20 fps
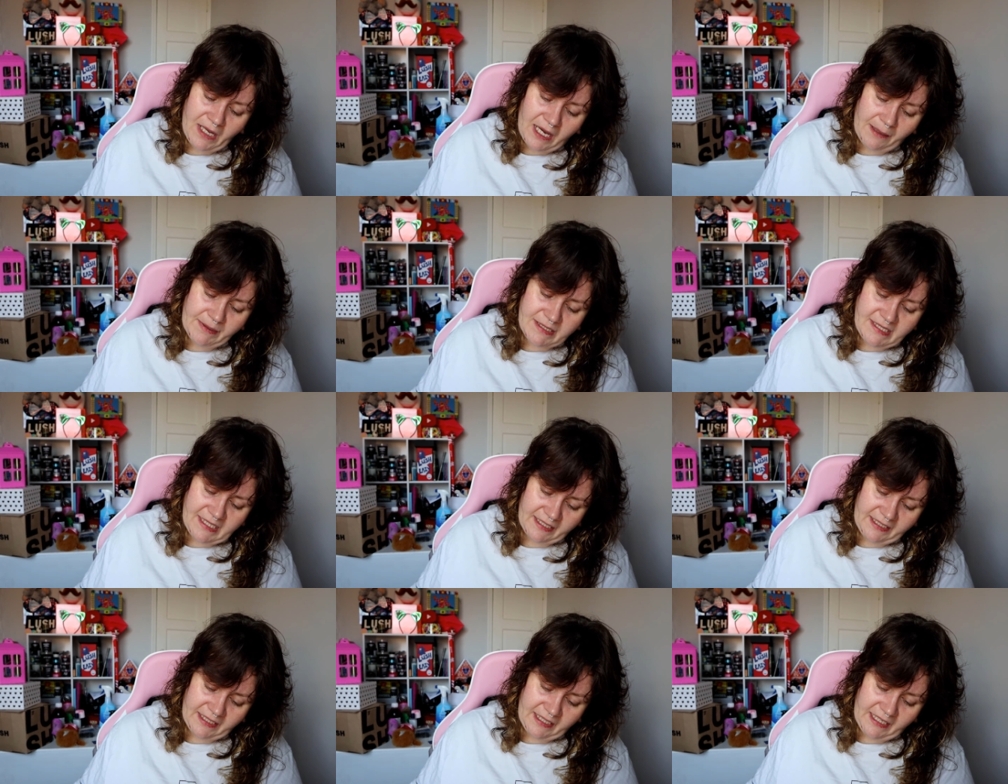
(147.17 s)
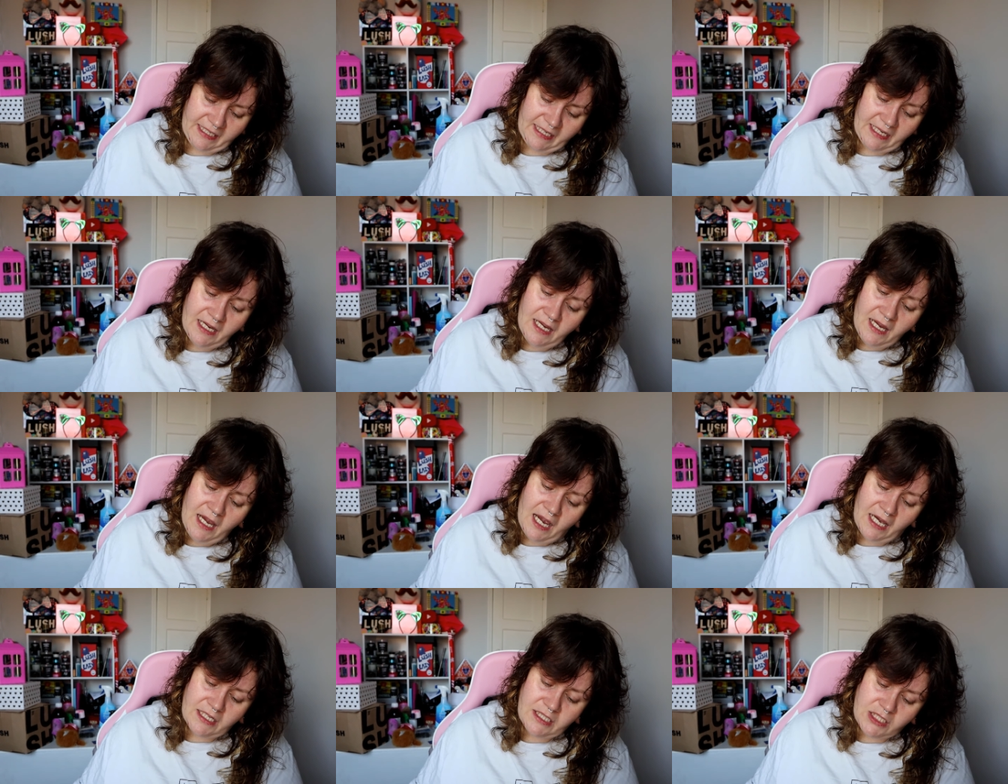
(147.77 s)
amazaki,
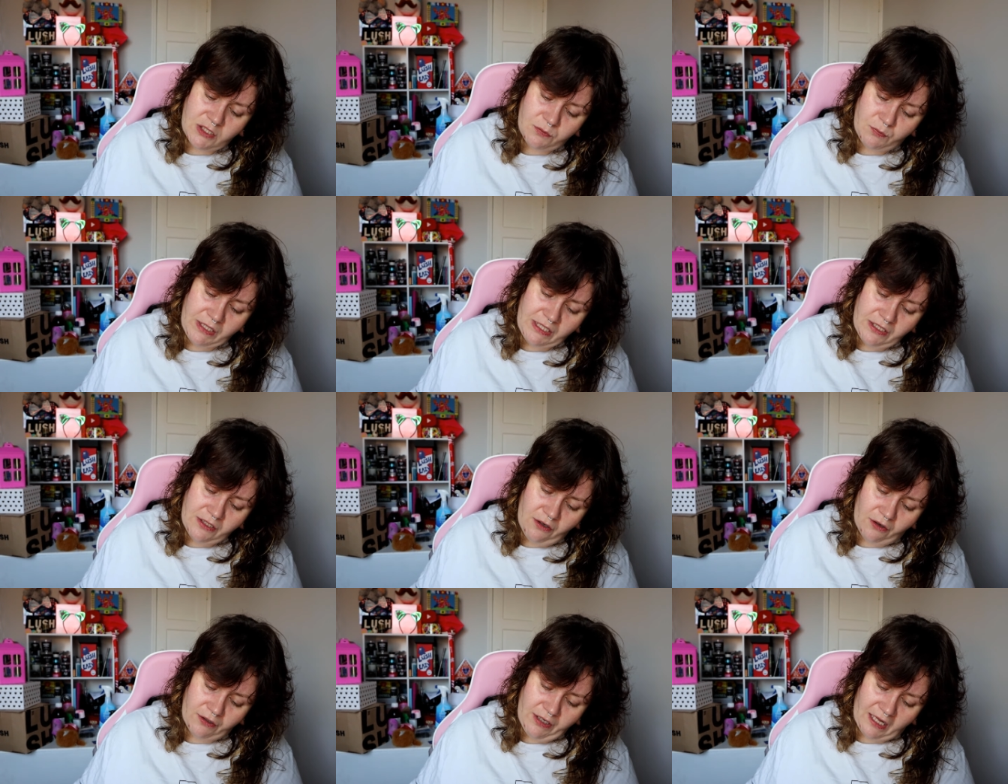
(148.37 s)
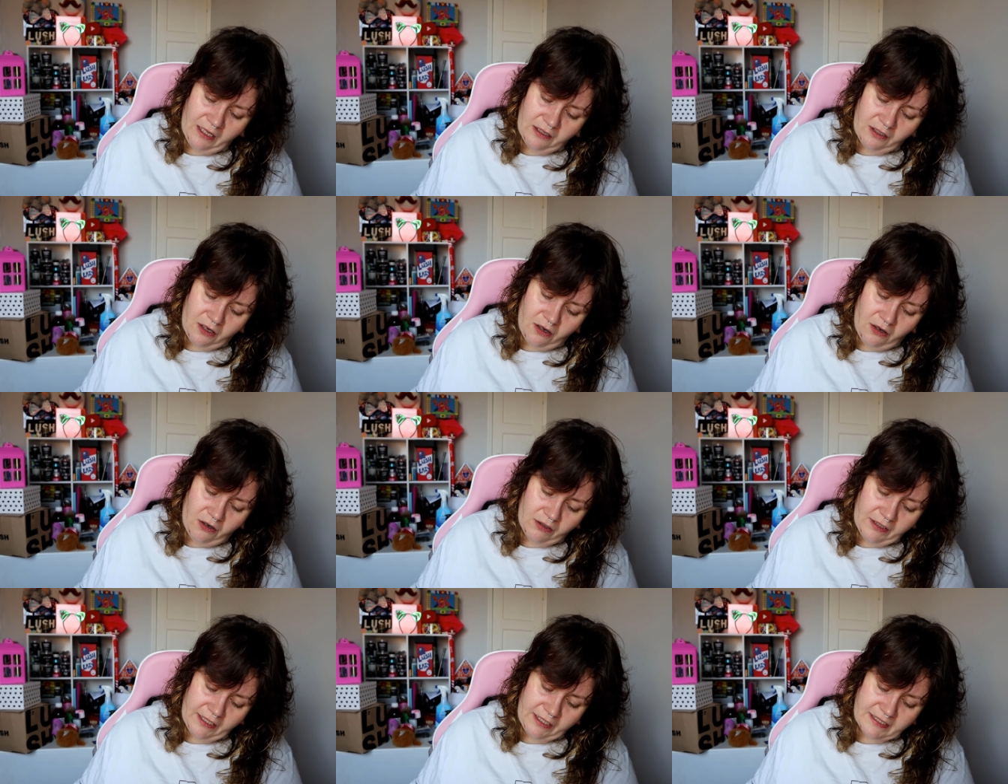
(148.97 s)
a sweet
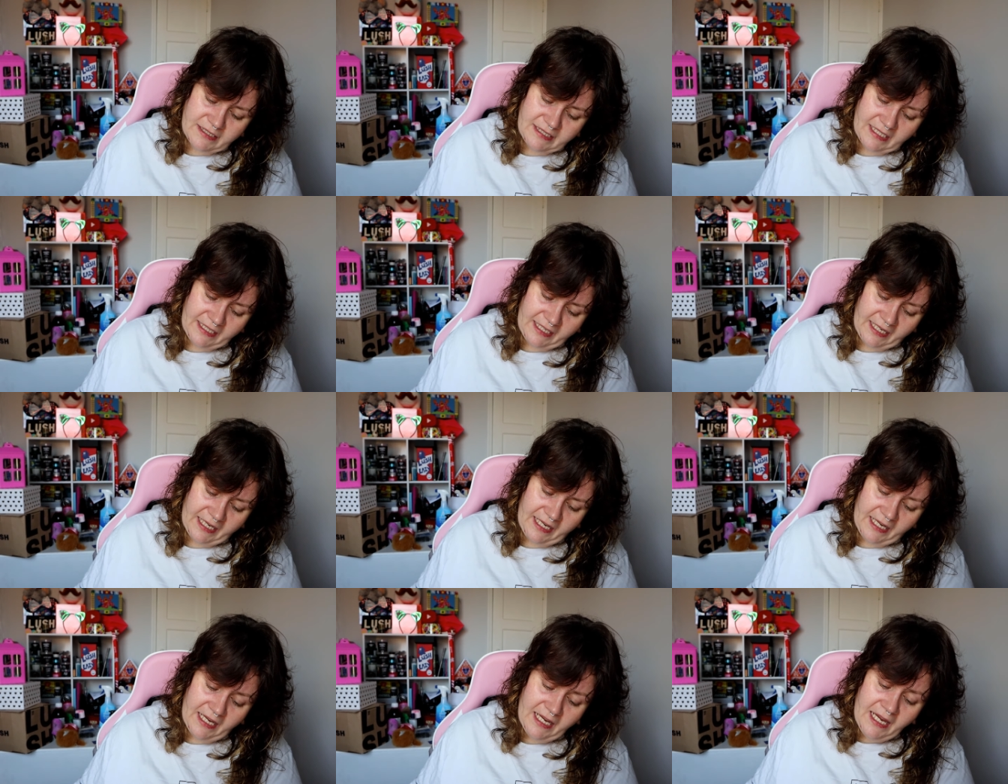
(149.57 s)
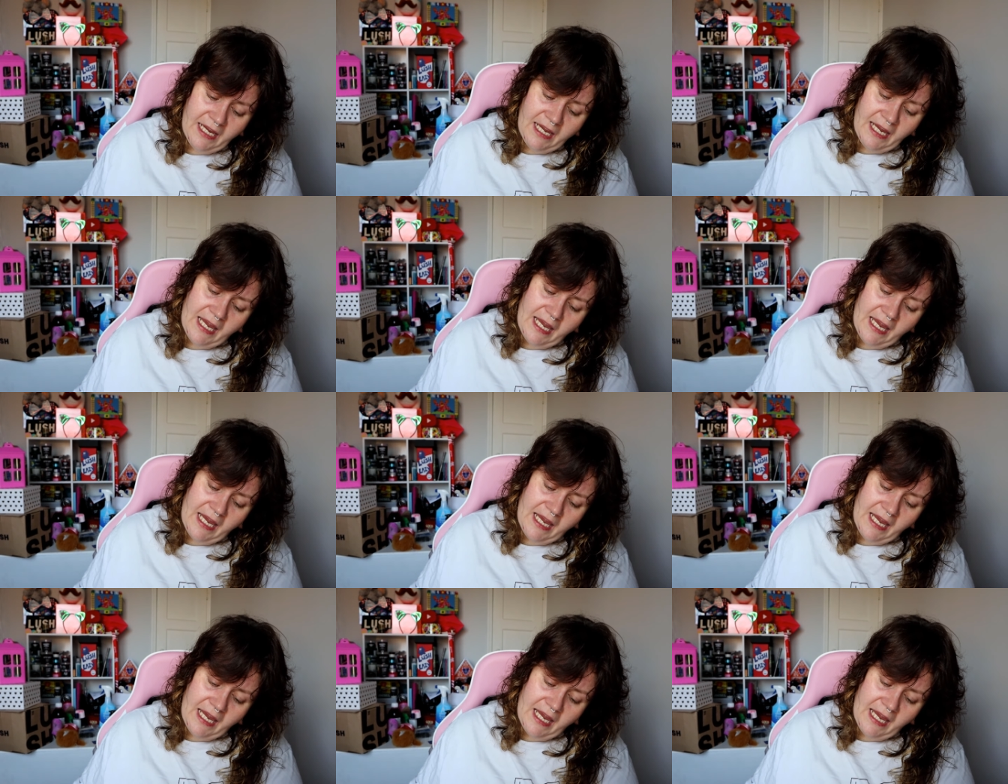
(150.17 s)
non-alcoholic sake,